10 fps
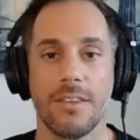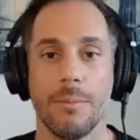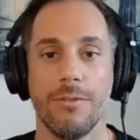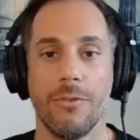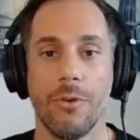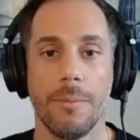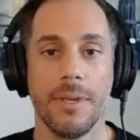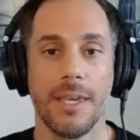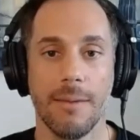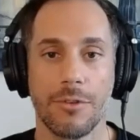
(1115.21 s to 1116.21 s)
uh, it before it
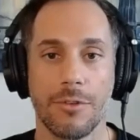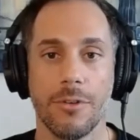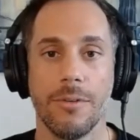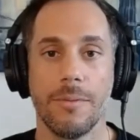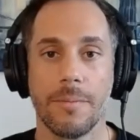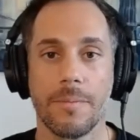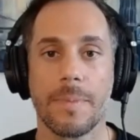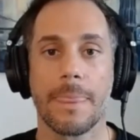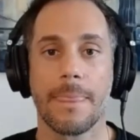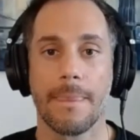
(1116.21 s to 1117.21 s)
uh, became visualized true. Visualized it
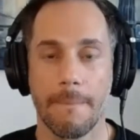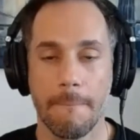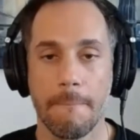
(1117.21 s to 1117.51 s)
all the time, yeah.